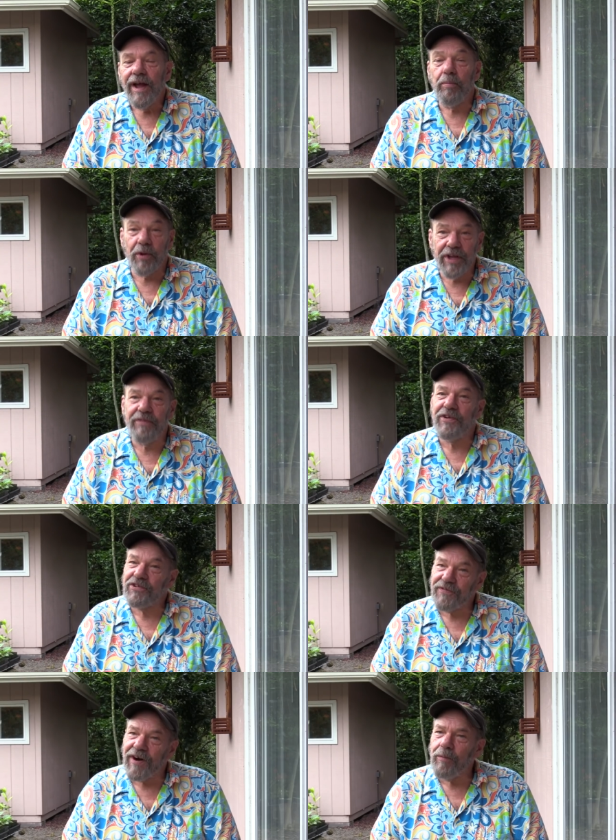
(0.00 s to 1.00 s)
I believe
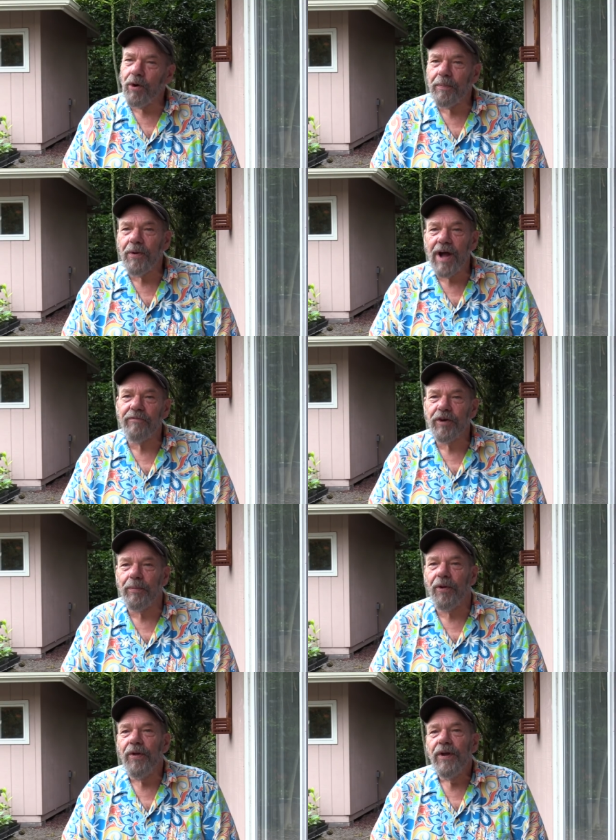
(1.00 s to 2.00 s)
is far more
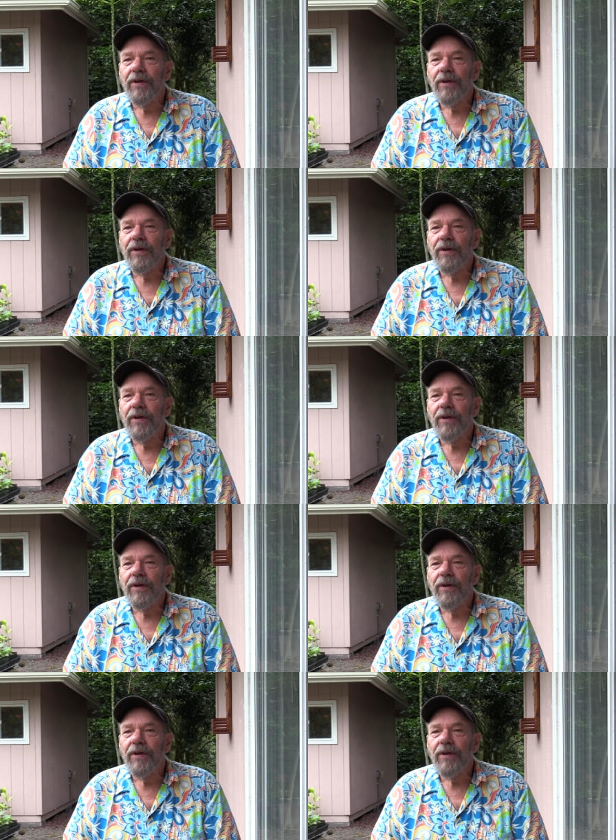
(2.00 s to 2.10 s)
profitable.